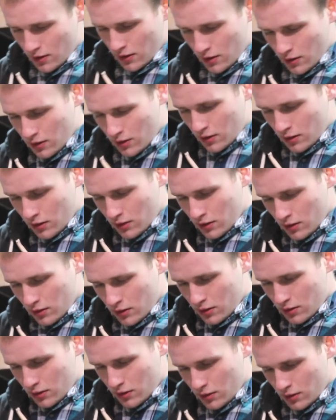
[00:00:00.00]
or
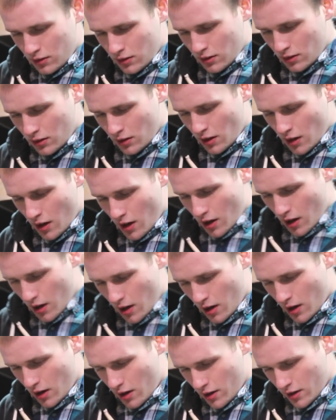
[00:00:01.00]
22, or
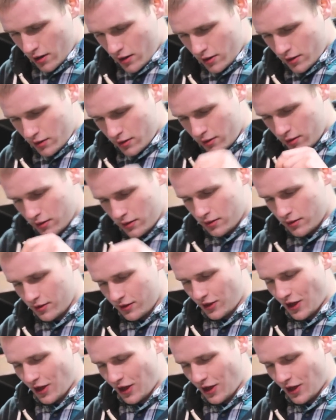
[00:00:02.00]
37?